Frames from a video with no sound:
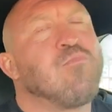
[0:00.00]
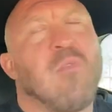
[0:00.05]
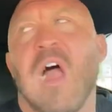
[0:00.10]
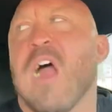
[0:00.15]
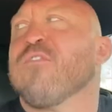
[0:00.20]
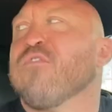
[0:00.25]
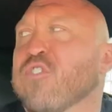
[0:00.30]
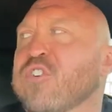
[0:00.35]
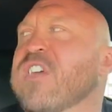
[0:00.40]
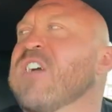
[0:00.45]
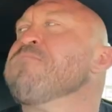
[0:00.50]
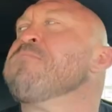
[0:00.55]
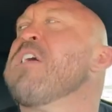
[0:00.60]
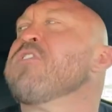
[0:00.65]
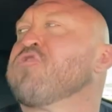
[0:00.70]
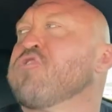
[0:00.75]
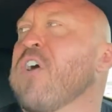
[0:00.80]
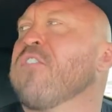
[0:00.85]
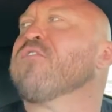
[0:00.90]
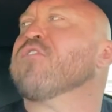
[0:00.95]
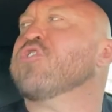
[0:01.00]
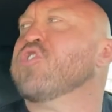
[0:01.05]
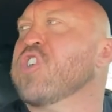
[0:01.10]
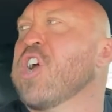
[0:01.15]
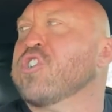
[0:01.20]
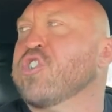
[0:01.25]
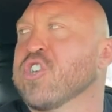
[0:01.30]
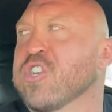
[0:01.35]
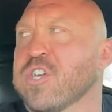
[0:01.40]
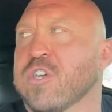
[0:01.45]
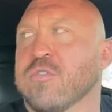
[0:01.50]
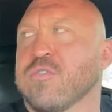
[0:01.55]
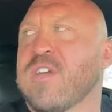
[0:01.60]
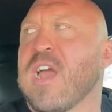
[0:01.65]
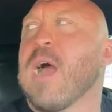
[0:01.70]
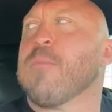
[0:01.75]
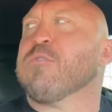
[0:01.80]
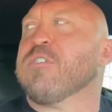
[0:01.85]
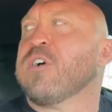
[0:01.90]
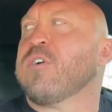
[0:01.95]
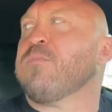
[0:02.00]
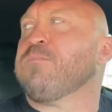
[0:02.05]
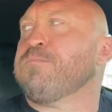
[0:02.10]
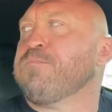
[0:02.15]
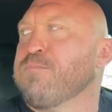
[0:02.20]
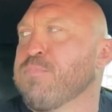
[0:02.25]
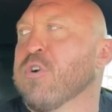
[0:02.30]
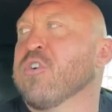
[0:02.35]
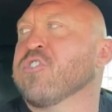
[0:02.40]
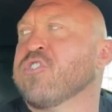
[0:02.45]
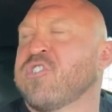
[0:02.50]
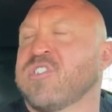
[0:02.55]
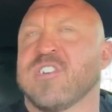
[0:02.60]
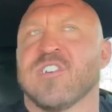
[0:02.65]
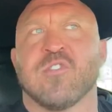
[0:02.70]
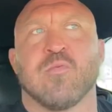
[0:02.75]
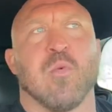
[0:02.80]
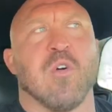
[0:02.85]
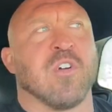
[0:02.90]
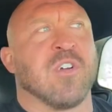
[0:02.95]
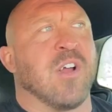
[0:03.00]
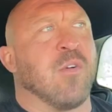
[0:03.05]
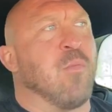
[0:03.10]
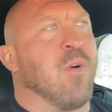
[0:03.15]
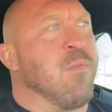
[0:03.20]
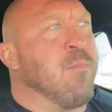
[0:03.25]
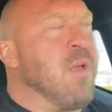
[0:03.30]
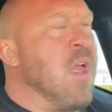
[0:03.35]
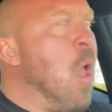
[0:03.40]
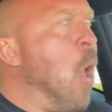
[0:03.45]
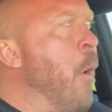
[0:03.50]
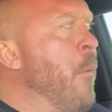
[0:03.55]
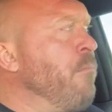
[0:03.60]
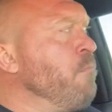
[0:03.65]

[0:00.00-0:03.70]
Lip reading: I forgive myself for judging you. Gabrielle Bernstein's working with me.